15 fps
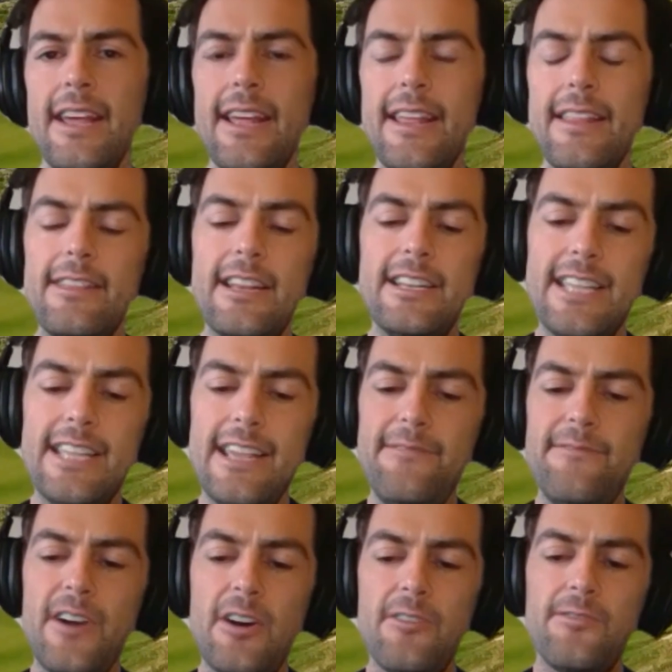The
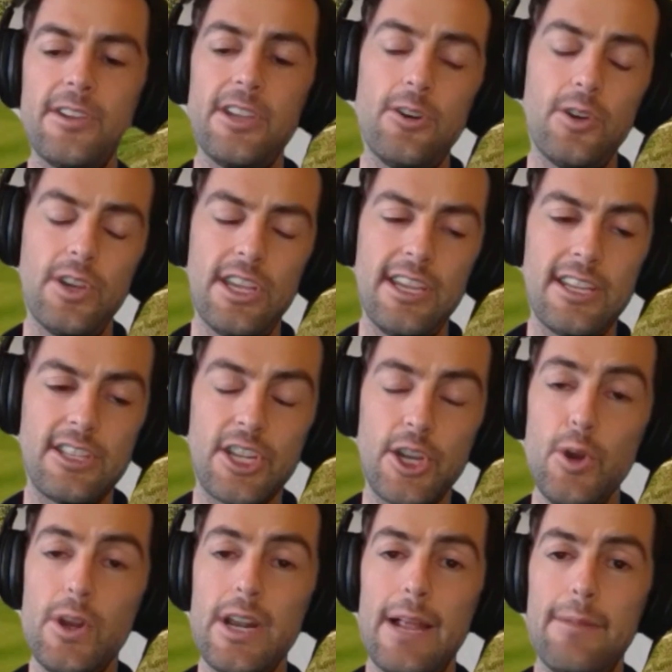default for your
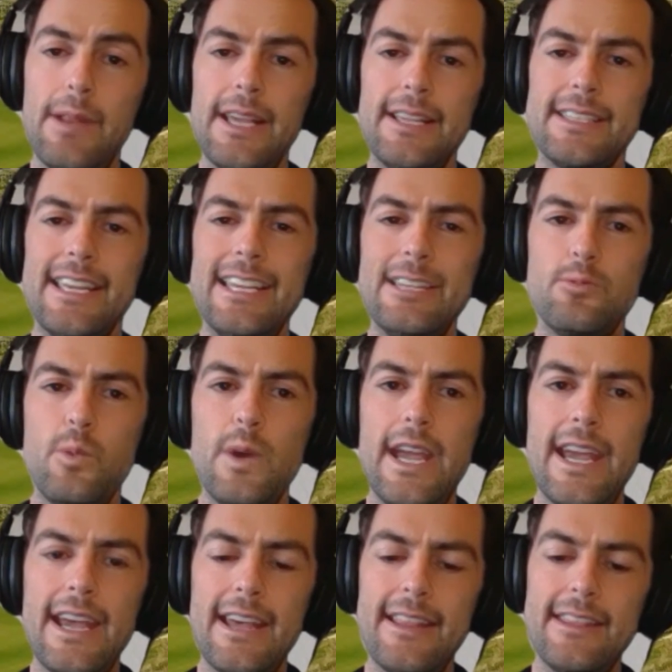2 club lengths is
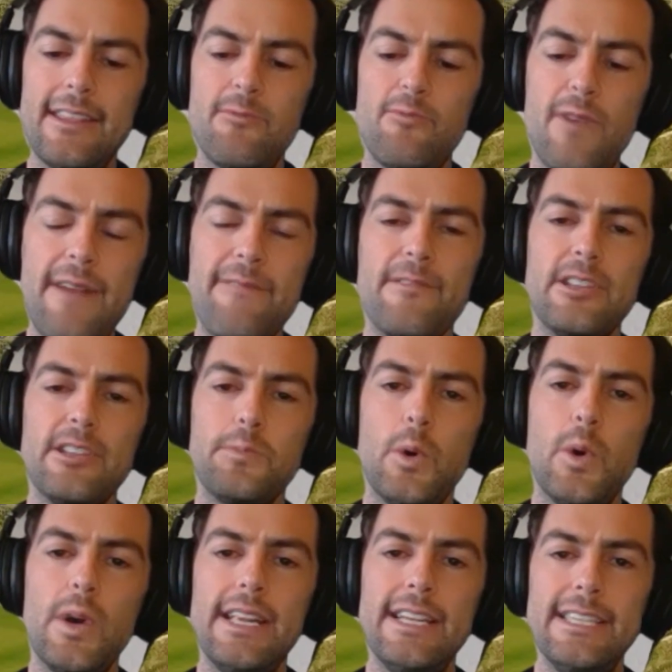where the reference
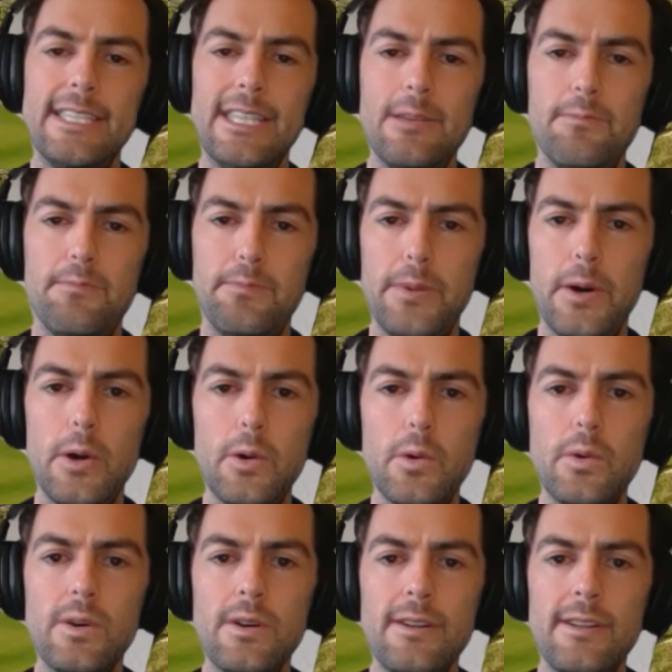point is the
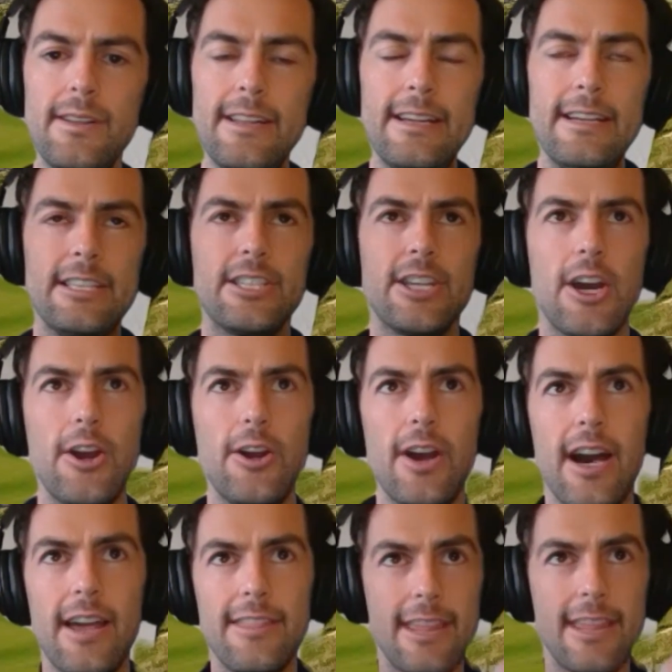ball. So
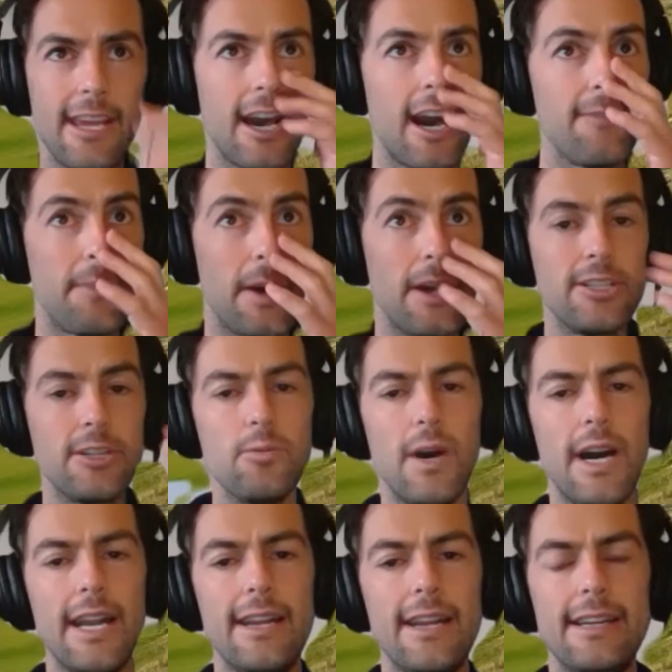I think I posted one,